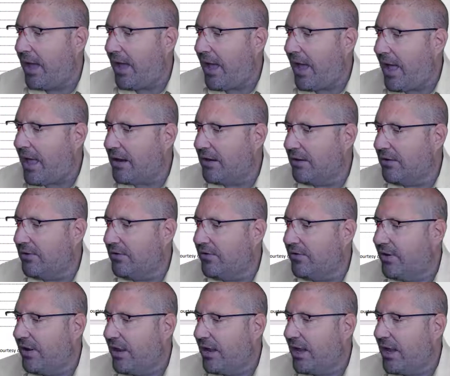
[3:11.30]

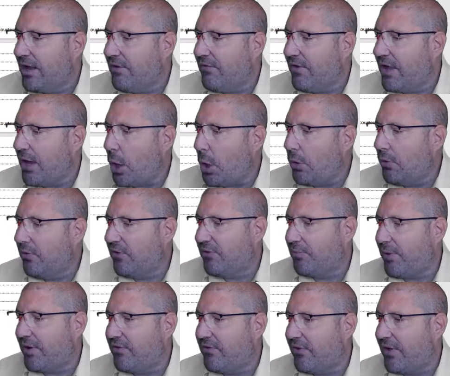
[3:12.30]
and in the old
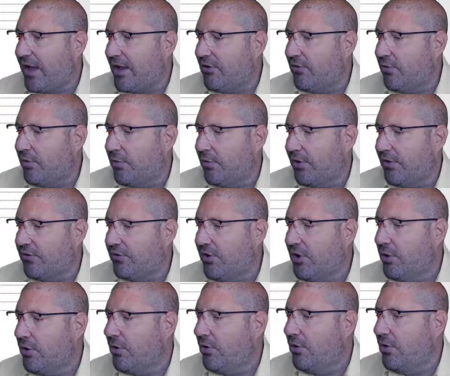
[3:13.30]
specification order, so
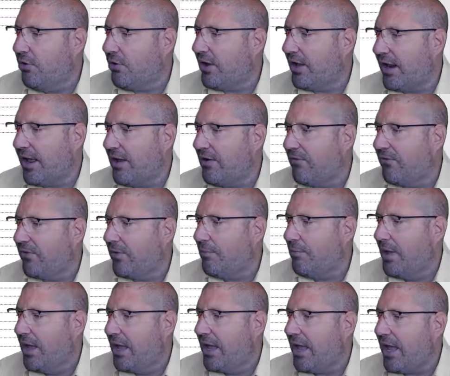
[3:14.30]
you can look at it
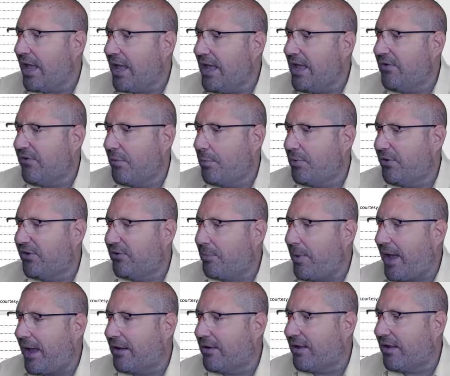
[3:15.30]
from either
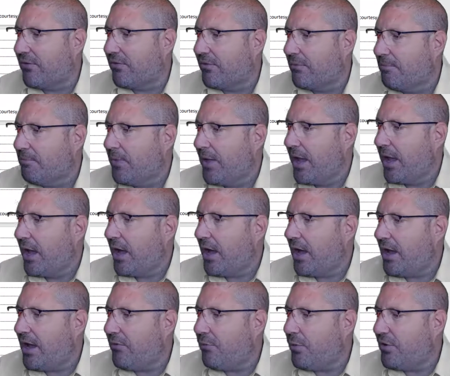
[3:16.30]
perspective.
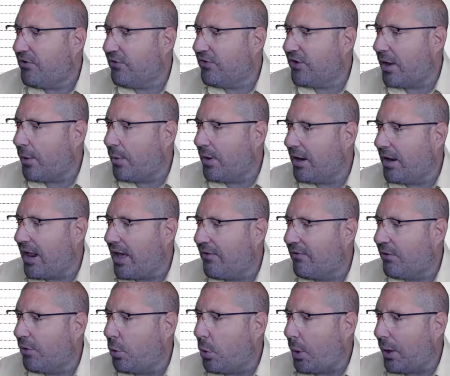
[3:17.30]
If we just go in and
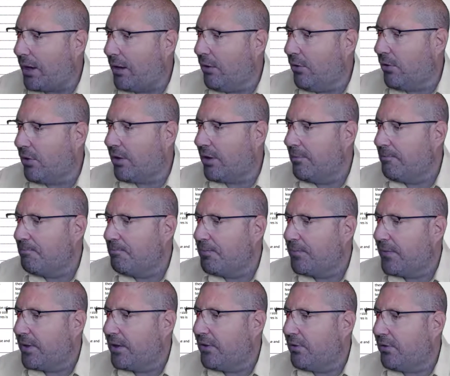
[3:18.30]
have a quick look,
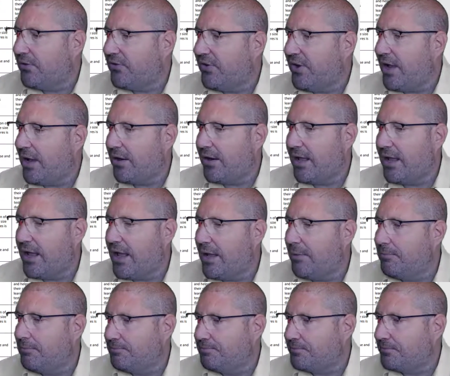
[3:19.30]
you'll see on
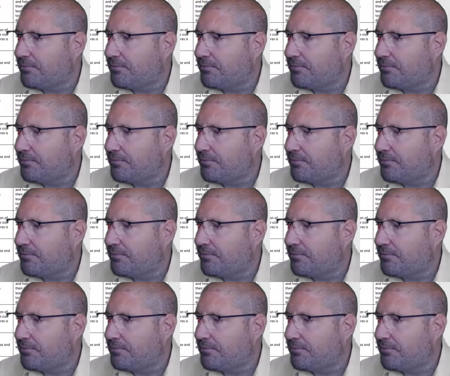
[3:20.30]
here